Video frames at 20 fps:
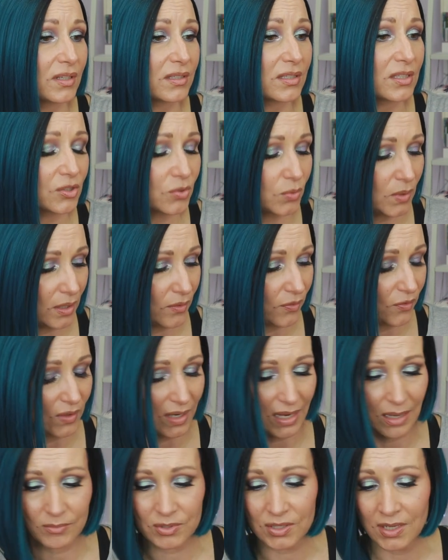This is 12
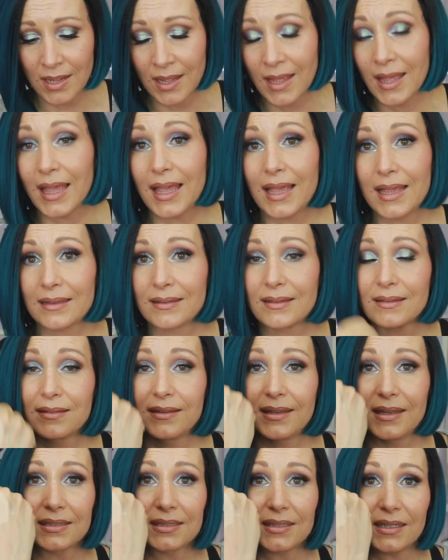grams, and
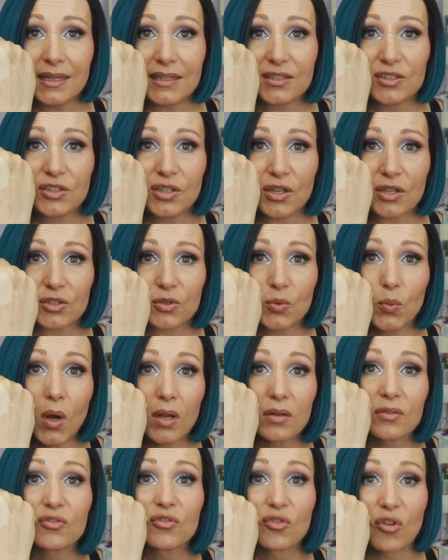this is just
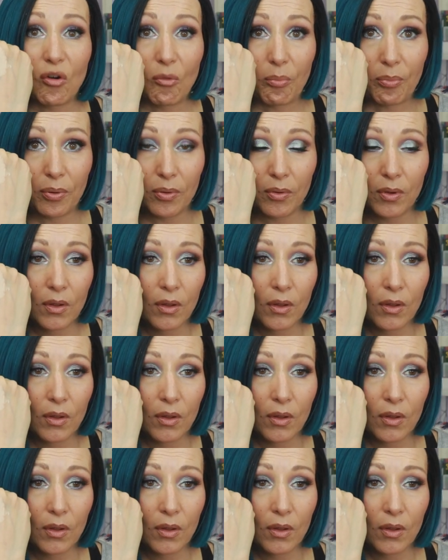one drop,